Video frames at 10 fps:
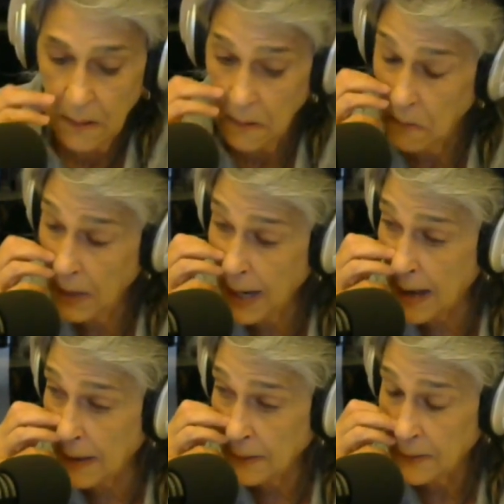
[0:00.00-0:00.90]

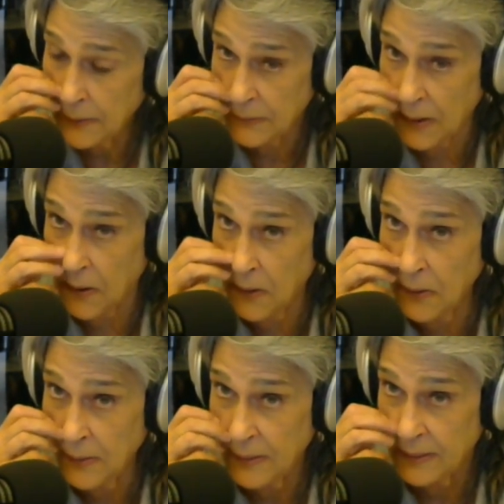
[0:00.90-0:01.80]
Well,
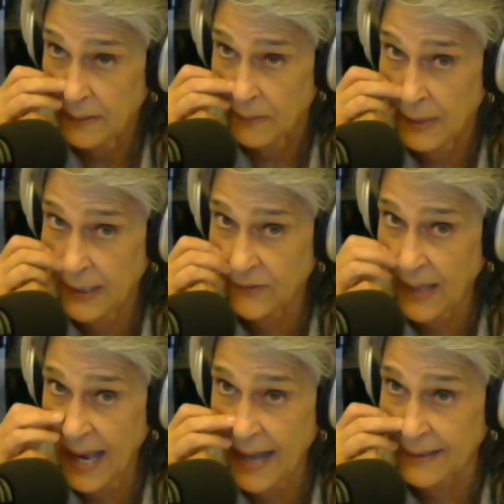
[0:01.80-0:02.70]
so what is
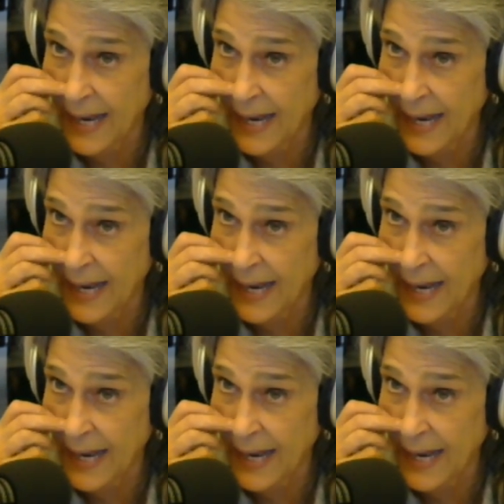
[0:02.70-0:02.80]
that?